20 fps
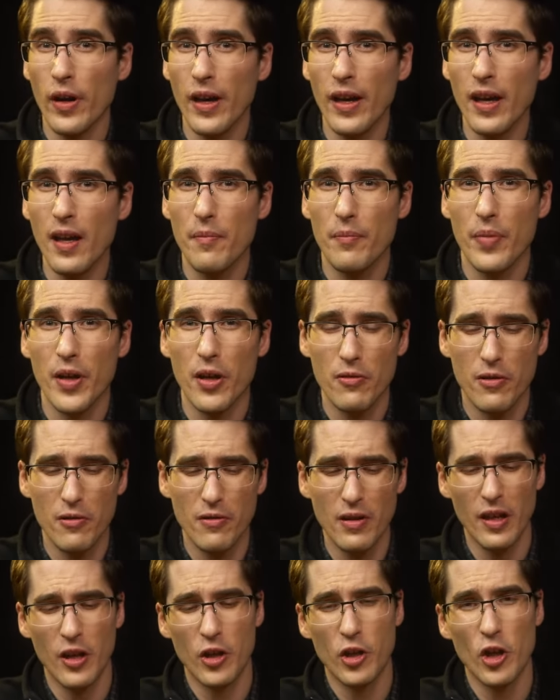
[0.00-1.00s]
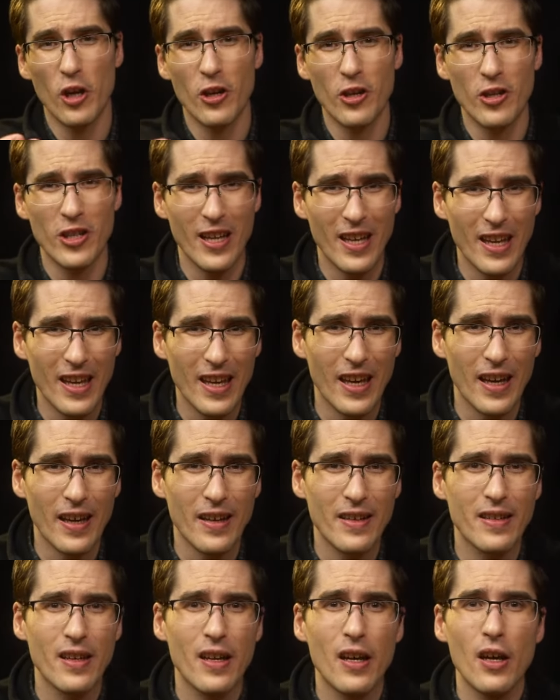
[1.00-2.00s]
it, but you do need to charge
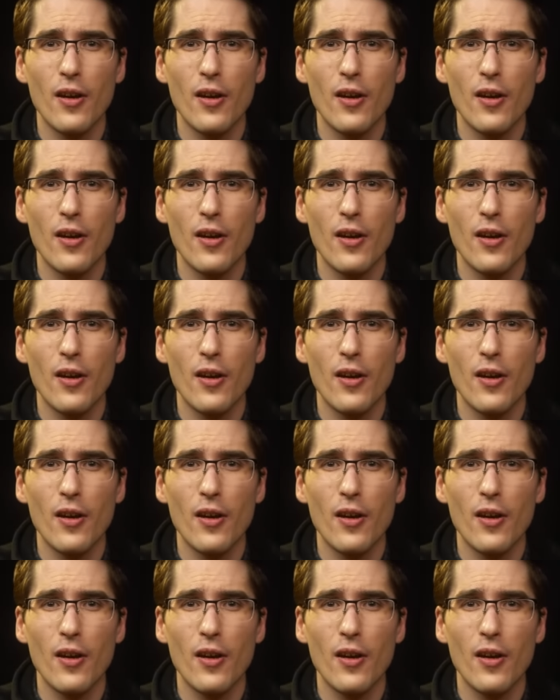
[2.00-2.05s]
it,